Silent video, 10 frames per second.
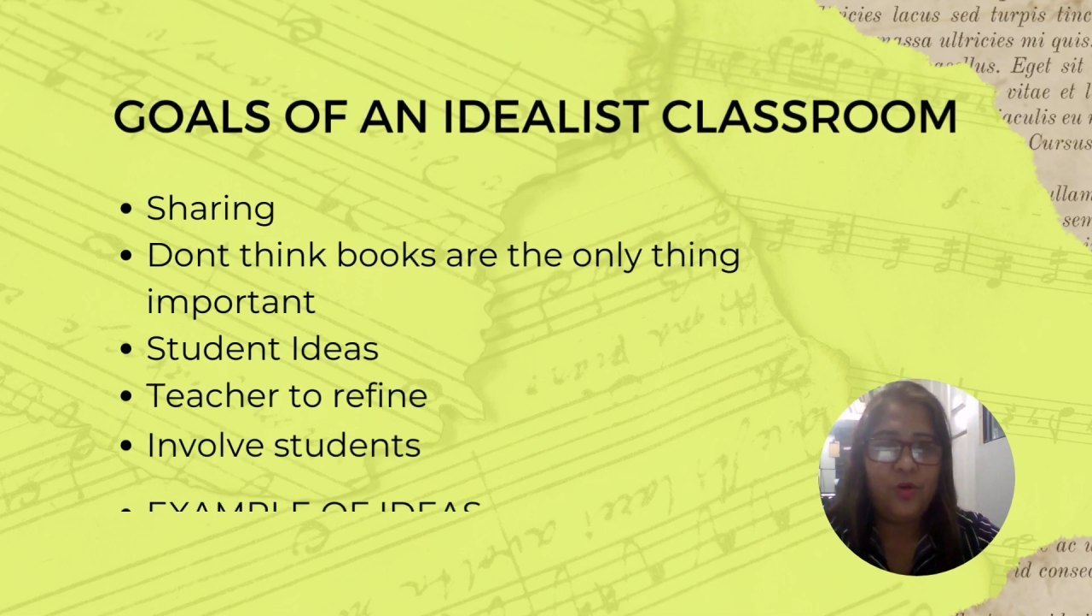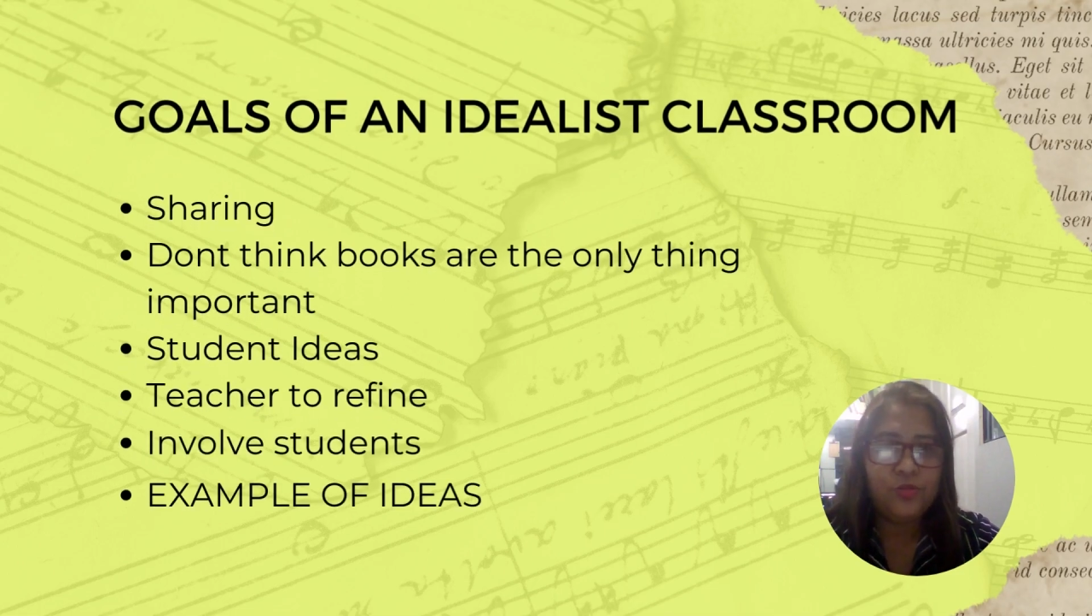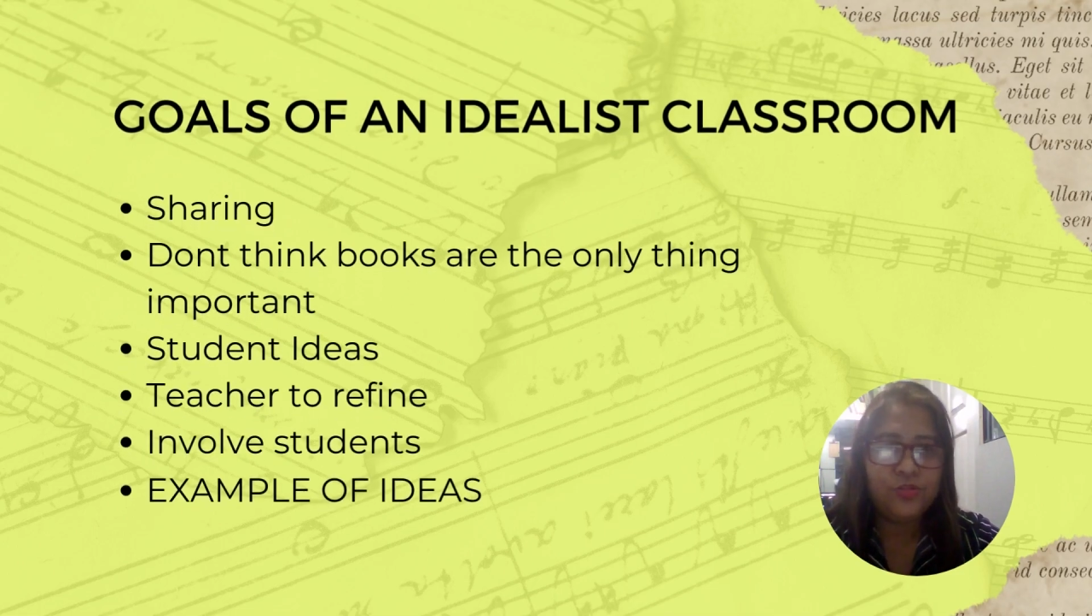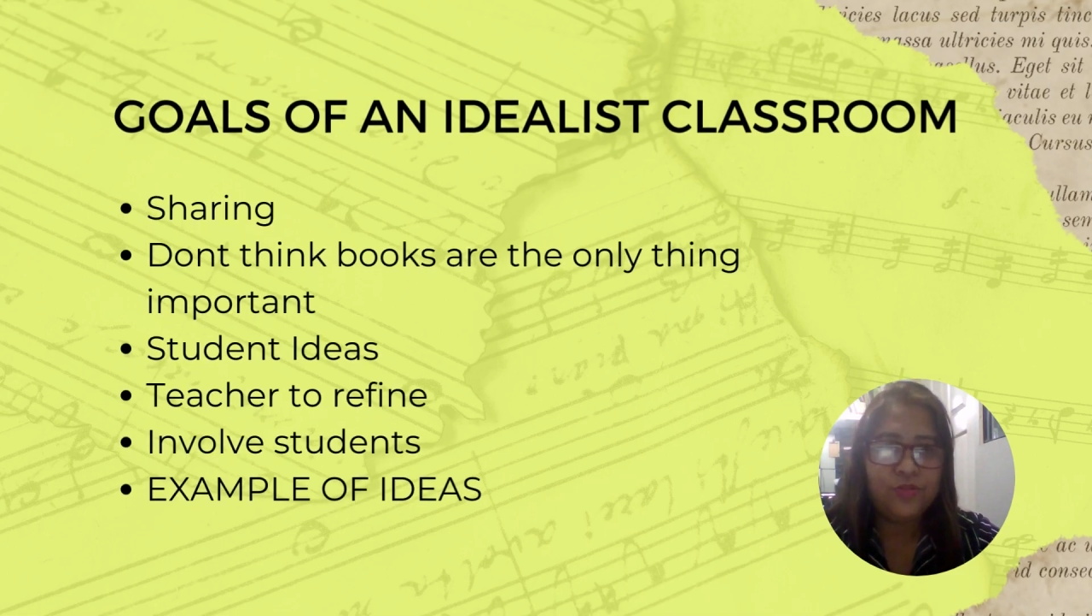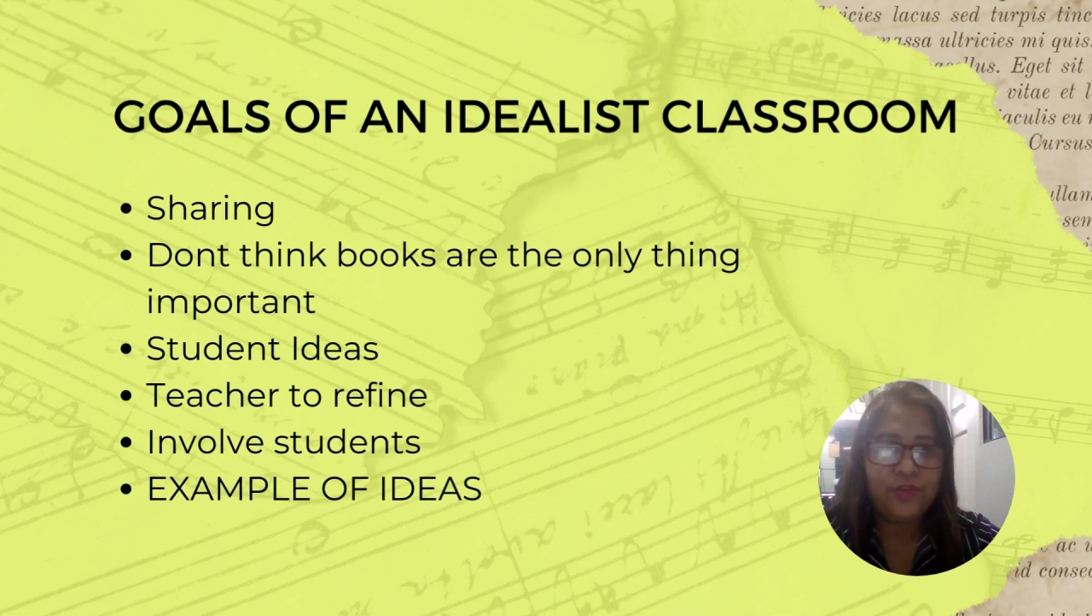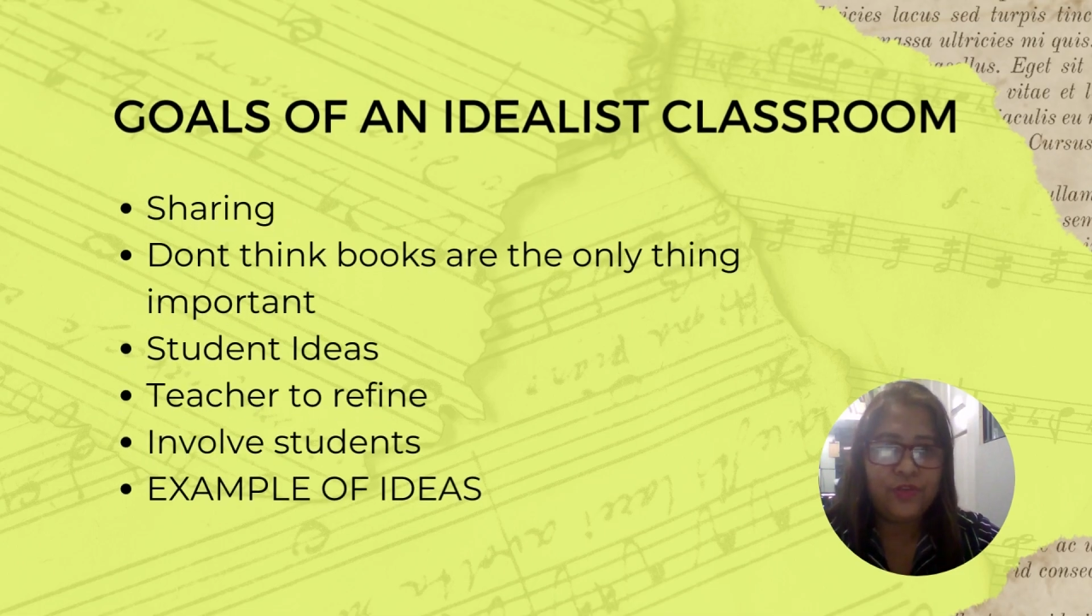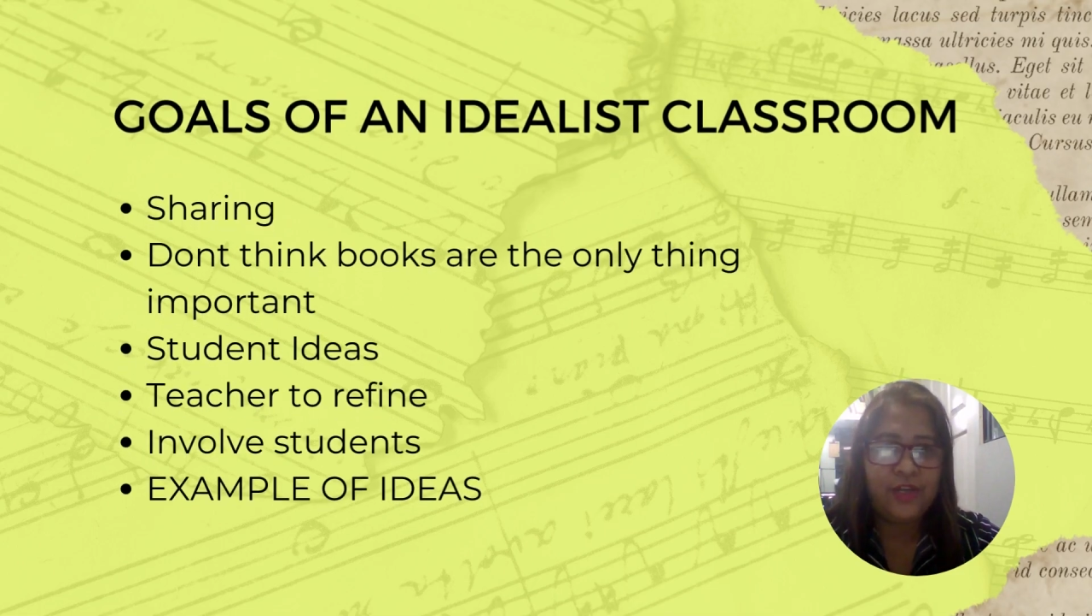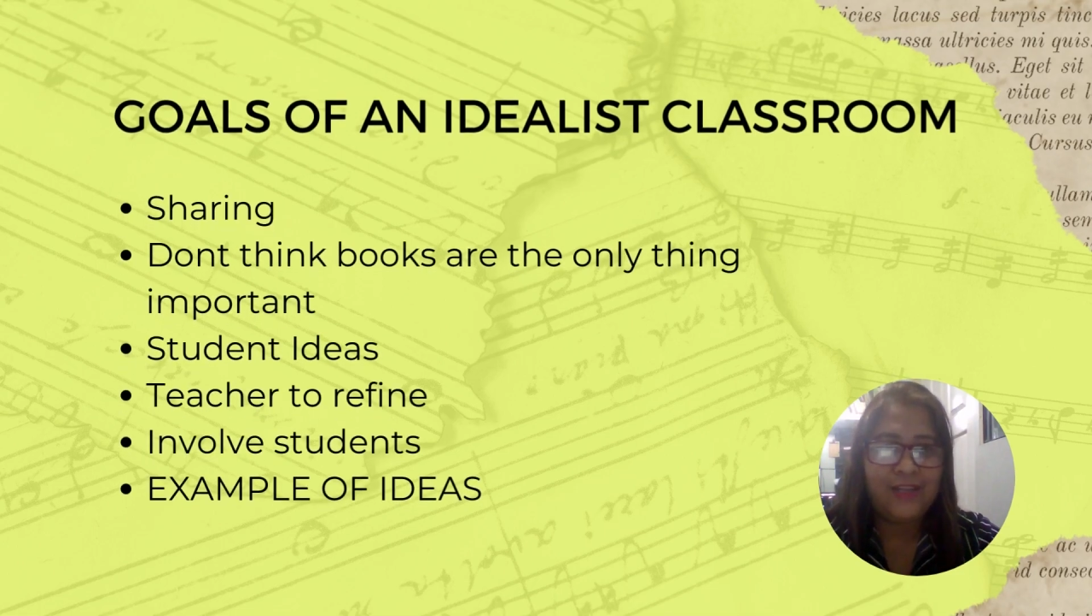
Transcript: Goals of an